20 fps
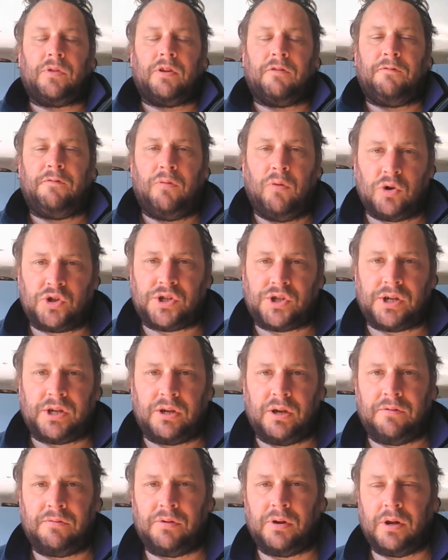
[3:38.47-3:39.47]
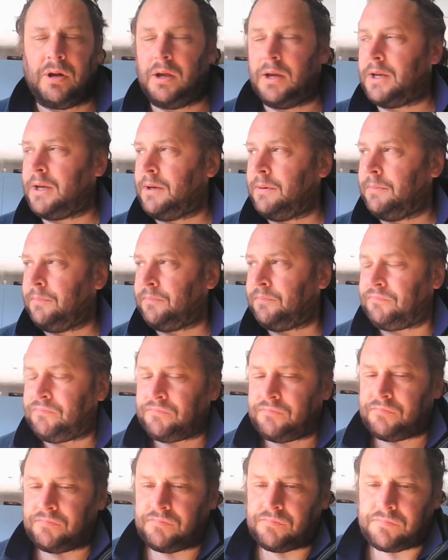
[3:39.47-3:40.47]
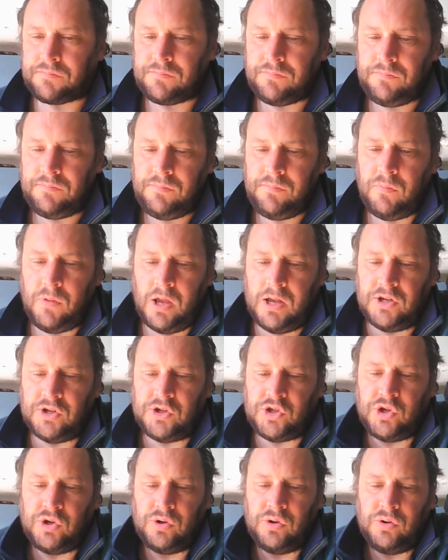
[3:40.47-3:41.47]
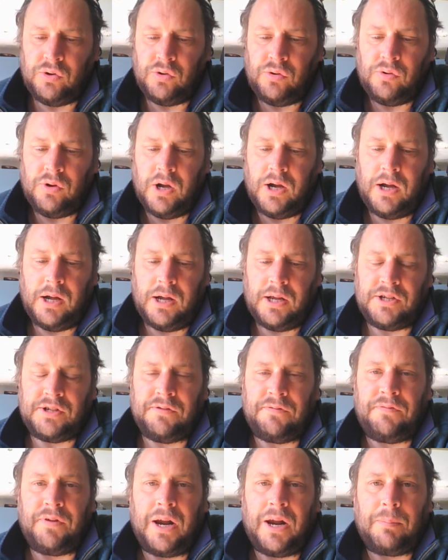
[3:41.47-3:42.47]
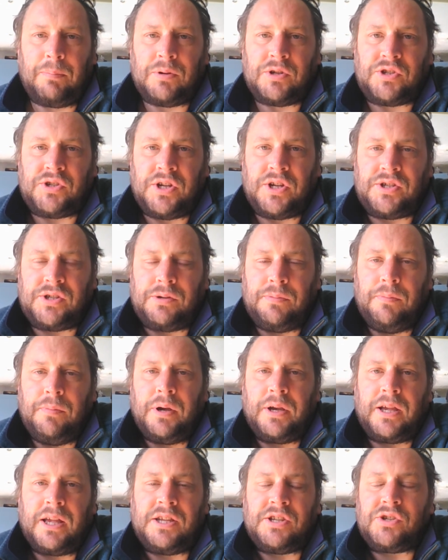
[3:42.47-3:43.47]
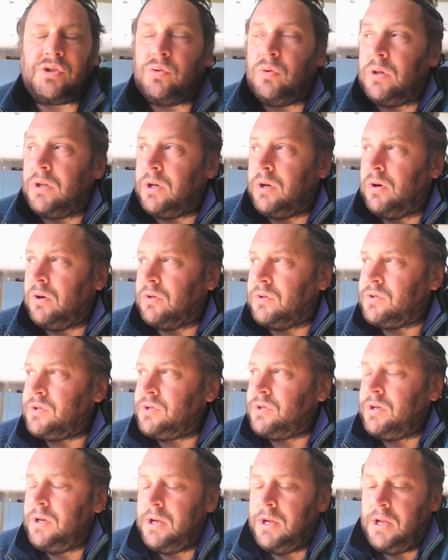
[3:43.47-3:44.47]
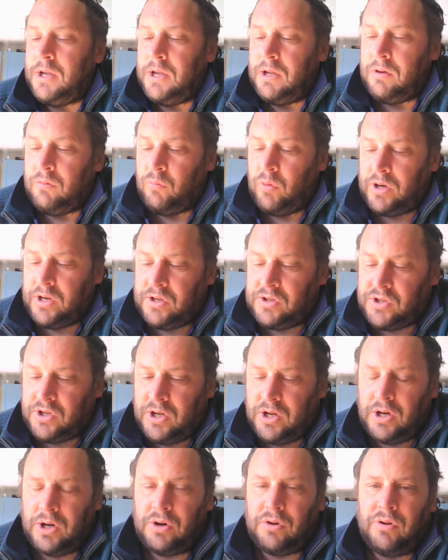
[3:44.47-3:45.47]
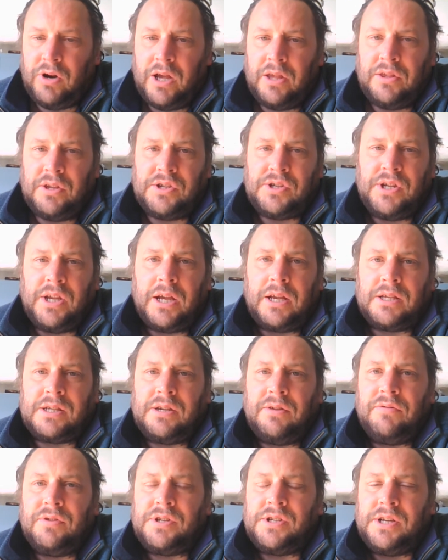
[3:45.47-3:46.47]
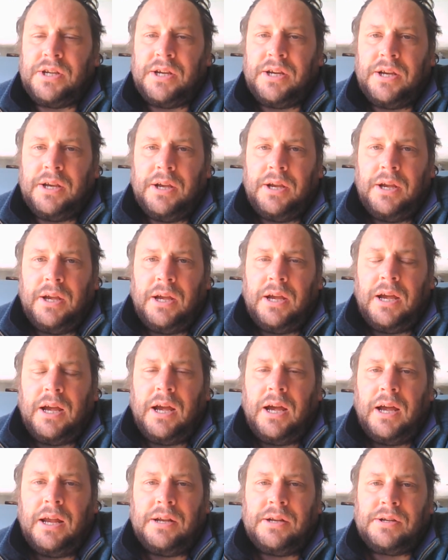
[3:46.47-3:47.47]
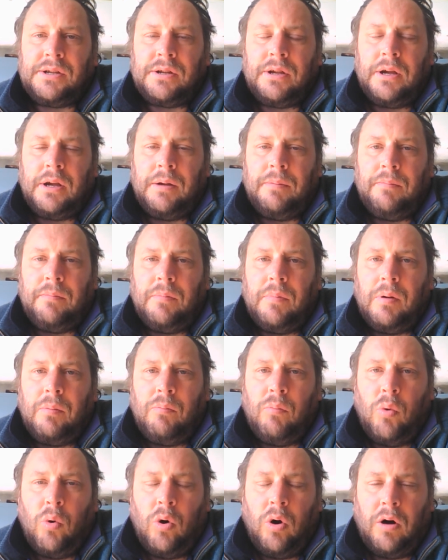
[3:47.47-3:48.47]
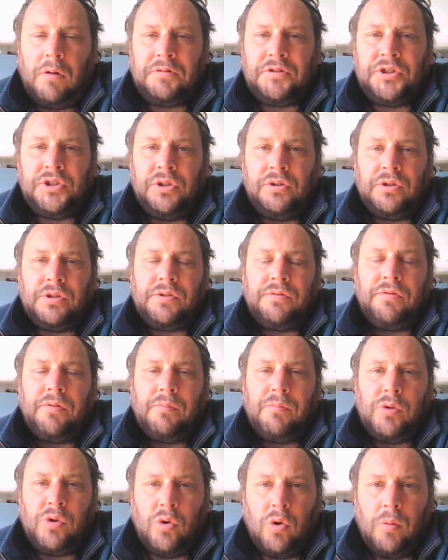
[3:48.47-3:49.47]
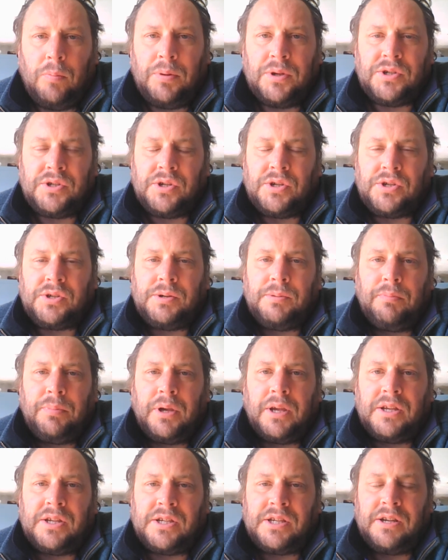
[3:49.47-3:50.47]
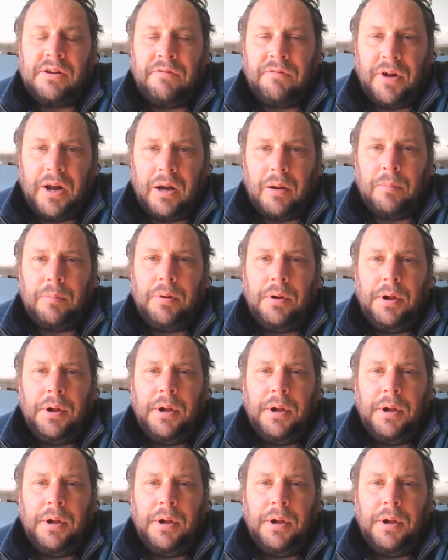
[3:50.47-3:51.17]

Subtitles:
forcing you, if you like, to develop a system against all the odds. When you turn around this negativity and more offshoots from your business begins to develop,